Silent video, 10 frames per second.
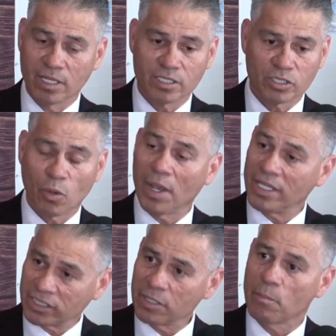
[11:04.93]
So
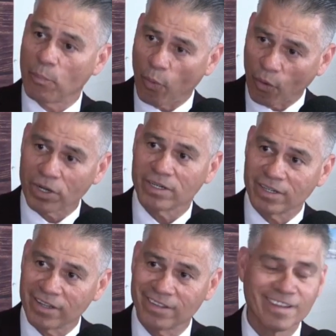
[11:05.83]
it's
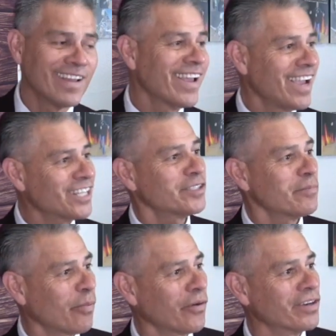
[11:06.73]
important. It's
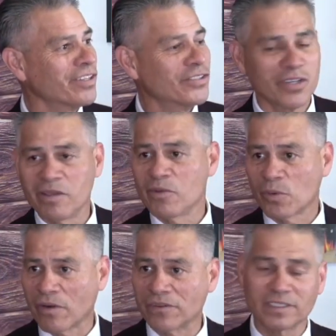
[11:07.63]
important to give you
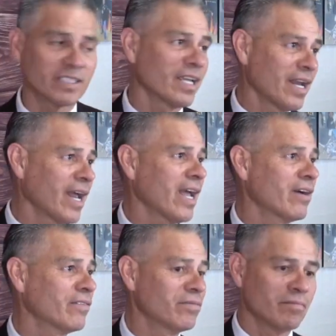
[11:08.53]
references, and I
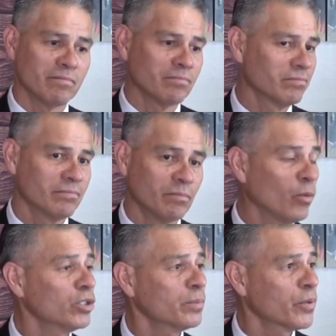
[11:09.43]
have
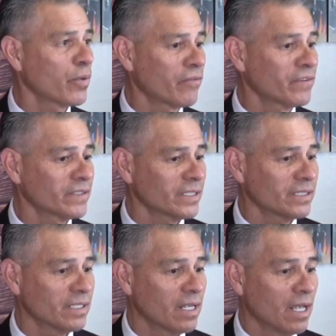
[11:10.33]
multiple references,
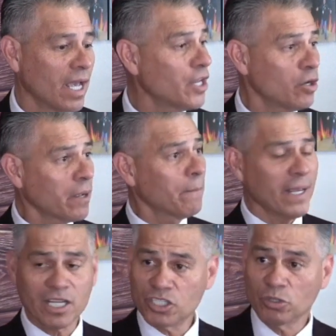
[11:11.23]
and you can pick
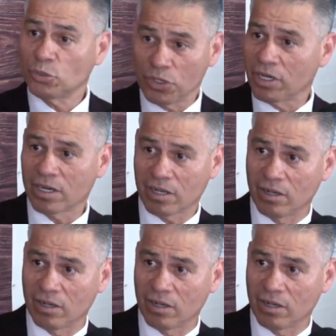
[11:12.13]
and choose who you're gonna call.